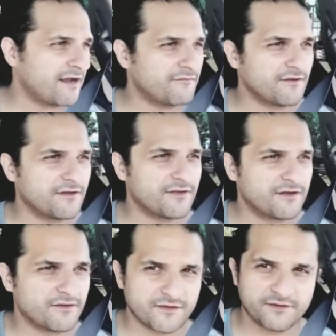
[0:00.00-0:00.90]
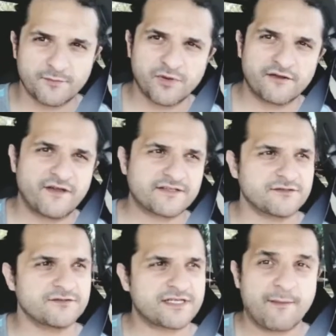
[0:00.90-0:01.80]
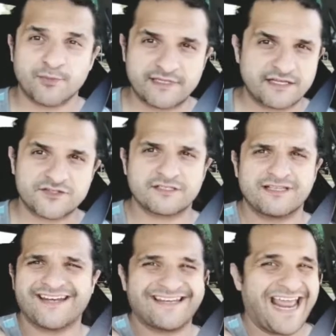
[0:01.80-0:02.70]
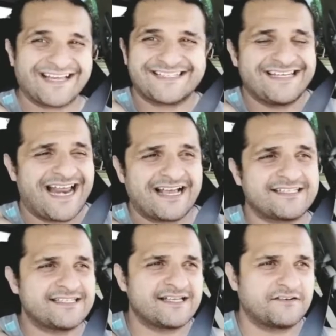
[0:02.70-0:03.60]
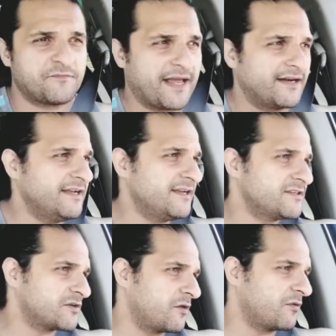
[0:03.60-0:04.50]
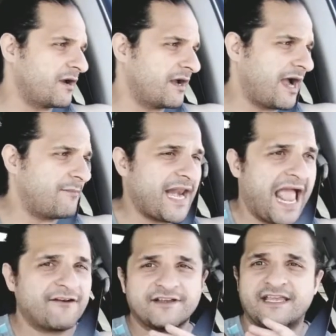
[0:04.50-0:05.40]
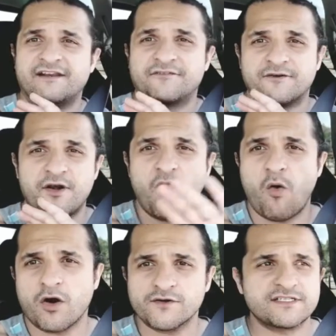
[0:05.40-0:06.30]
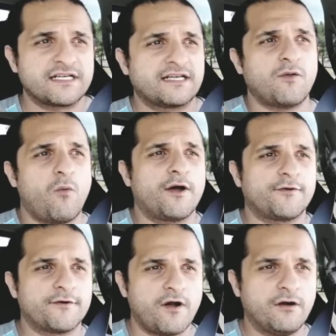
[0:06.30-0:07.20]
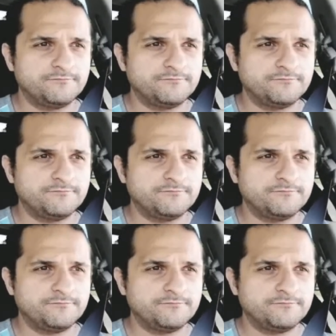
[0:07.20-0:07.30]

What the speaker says: the blood vessels, hypertension, a lot of nasty stuff, man. So I'm an advocate for no arsenic in the water at all.